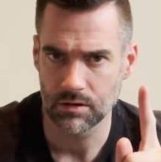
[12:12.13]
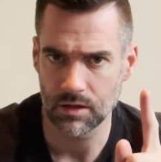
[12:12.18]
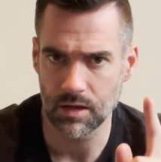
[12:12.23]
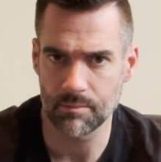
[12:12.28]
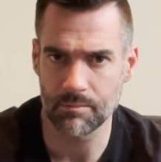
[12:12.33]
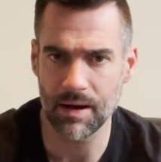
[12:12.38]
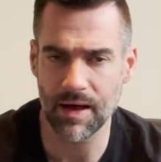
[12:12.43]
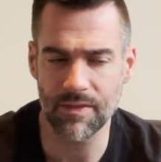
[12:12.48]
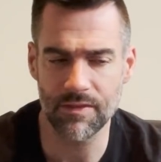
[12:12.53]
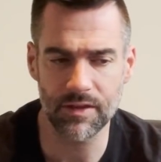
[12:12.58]
A
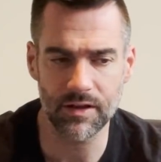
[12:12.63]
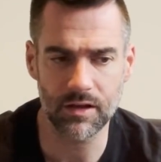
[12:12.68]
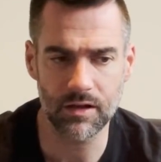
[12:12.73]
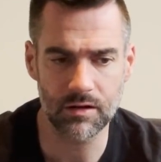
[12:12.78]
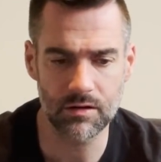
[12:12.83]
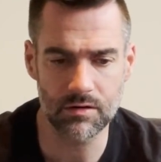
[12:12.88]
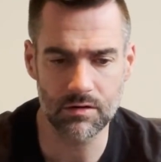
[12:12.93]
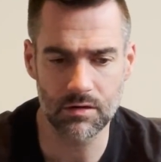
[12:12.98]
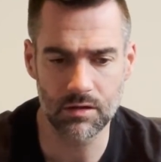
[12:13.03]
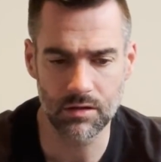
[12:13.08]
man that
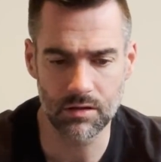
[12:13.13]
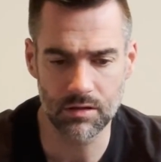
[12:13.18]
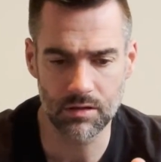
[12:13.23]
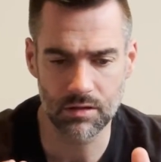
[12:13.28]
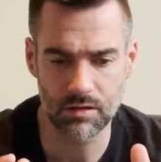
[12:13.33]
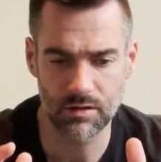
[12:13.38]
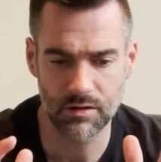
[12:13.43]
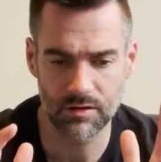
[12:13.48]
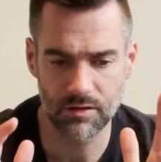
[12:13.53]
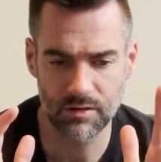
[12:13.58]
can
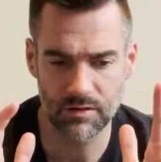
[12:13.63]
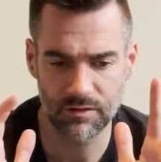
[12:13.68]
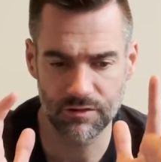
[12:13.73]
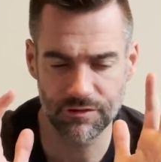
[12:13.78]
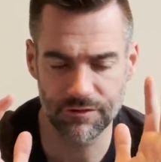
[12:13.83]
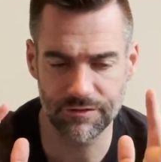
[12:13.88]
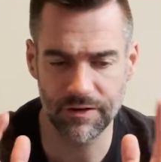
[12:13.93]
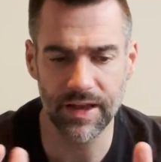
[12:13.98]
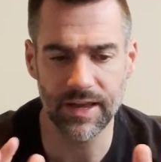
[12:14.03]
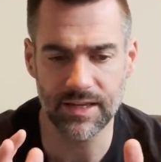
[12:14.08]

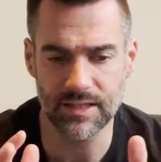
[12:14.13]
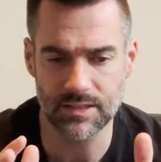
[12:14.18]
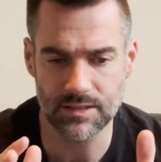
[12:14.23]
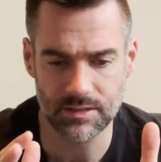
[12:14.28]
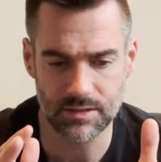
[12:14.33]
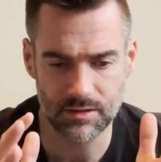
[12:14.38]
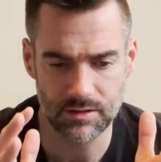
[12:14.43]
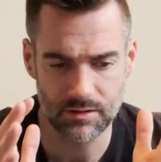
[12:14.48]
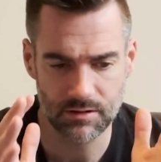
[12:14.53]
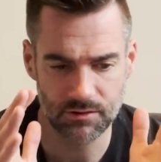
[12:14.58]

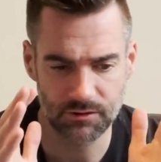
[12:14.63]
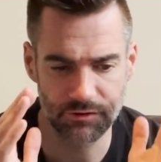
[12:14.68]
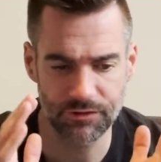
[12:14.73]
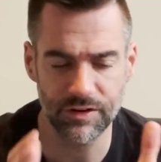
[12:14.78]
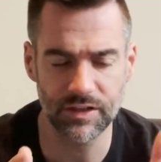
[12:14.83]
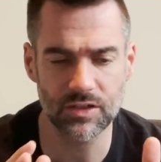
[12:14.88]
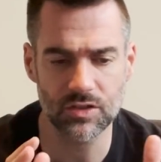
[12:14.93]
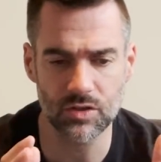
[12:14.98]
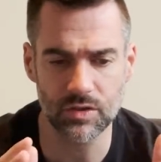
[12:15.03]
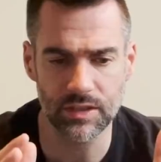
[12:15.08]
face
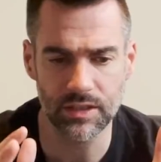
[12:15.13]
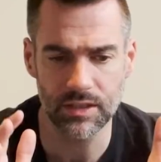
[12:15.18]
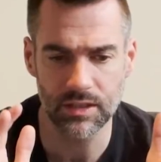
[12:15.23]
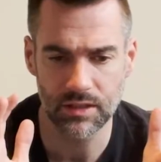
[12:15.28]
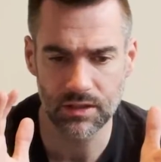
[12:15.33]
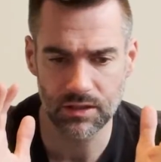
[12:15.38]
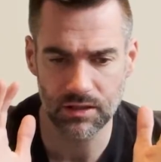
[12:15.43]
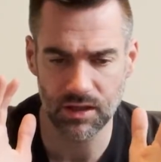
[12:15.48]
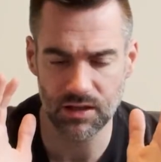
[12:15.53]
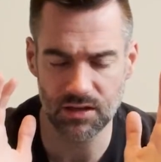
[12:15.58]
victory
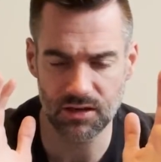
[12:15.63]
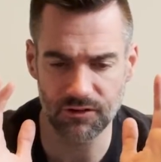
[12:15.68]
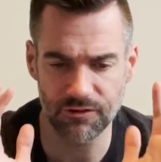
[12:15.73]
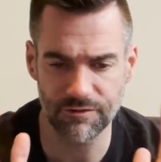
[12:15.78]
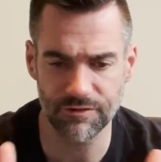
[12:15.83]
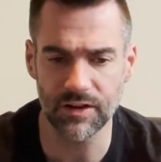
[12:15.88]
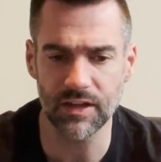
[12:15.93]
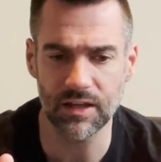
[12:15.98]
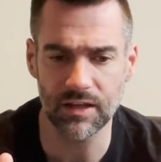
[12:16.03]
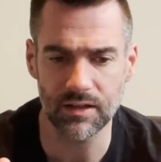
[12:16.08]
and
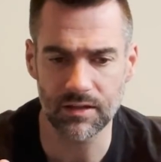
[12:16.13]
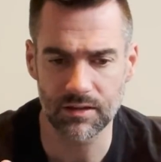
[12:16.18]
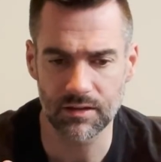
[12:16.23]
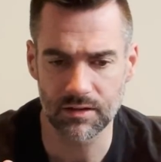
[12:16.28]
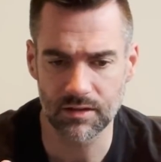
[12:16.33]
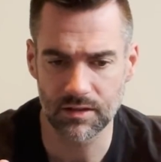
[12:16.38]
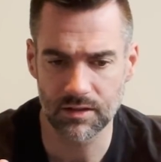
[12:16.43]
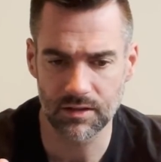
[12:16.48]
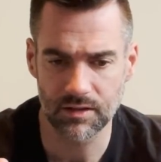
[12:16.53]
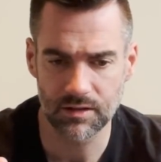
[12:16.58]
defeat.
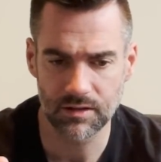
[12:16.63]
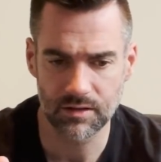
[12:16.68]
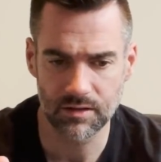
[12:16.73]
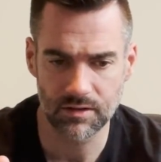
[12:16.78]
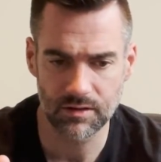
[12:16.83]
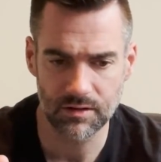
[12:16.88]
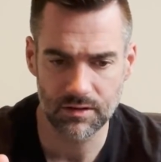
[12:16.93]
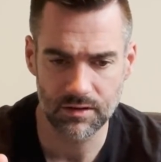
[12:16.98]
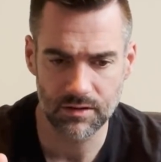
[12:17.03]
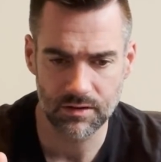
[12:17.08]

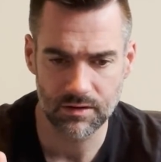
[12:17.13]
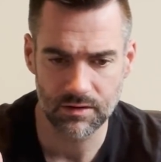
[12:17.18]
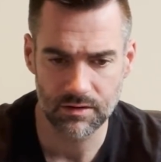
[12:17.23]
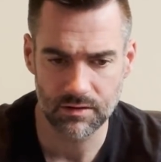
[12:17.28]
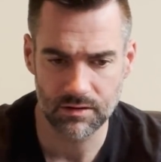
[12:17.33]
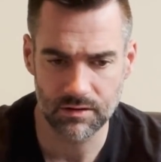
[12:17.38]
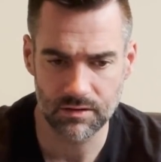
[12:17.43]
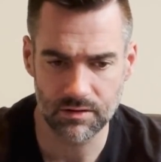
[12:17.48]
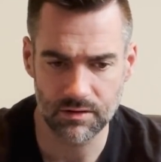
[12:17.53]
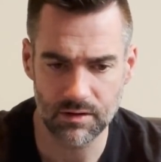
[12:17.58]

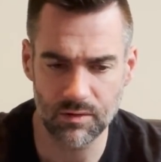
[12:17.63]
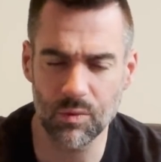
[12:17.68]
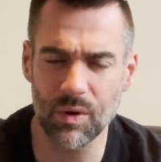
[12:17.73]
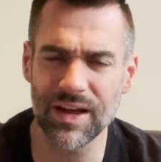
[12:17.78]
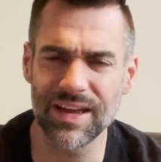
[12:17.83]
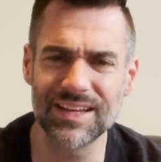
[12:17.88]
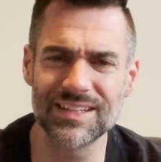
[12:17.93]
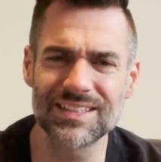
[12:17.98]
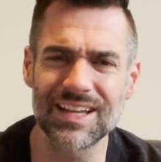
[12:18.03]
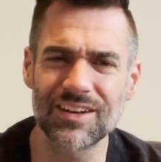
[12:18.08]

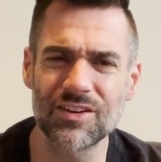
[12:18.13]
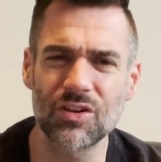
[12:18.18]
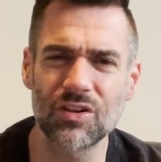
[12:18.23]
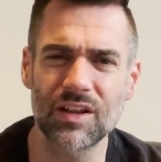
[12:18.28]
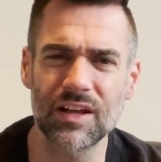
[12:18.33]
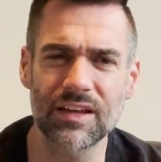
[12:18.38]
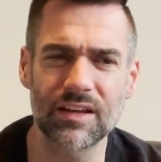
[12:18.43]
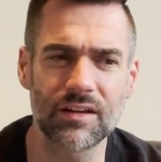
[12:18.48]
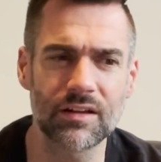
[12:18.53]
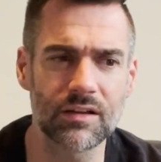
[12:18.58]
Wait, is that not
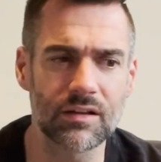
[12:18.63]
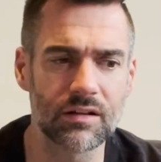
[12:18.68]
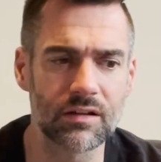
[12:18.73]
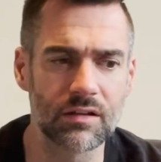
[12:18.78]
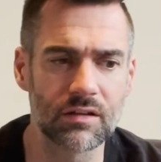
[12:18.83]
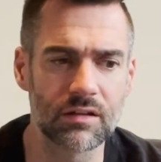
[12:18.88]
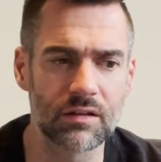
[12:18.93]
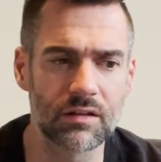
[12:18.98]
like a?